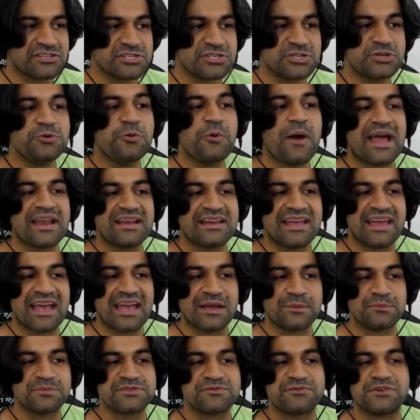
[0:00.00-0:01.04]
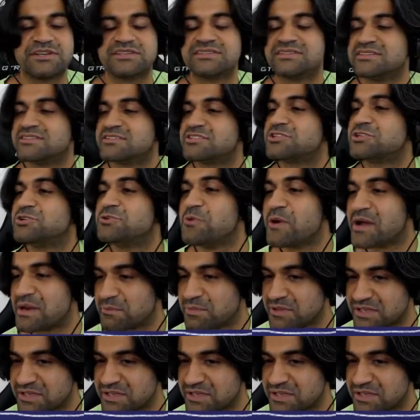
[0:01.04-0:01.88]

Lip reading: 2n games versus 2n